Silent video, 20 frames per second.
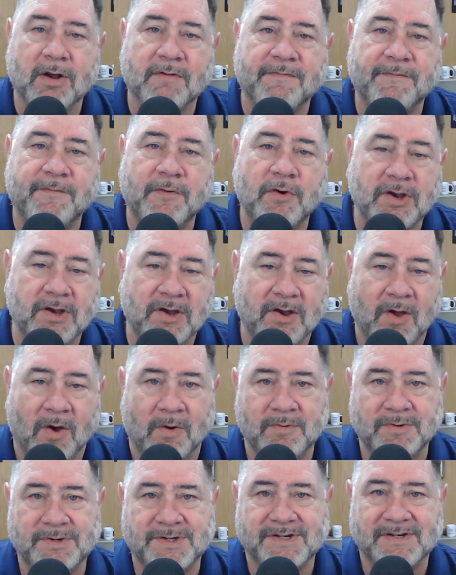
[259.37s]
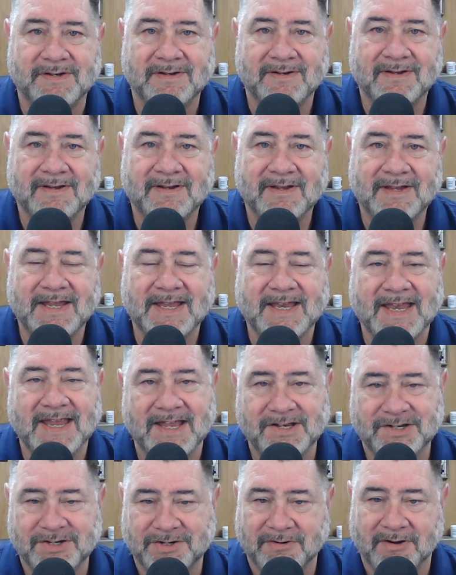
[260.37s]
footnotes in
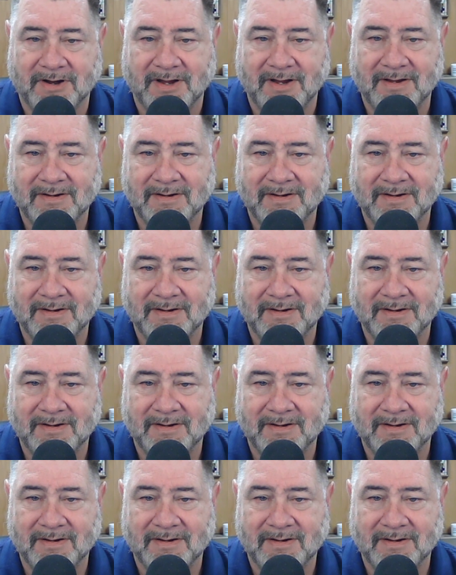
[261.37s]
history.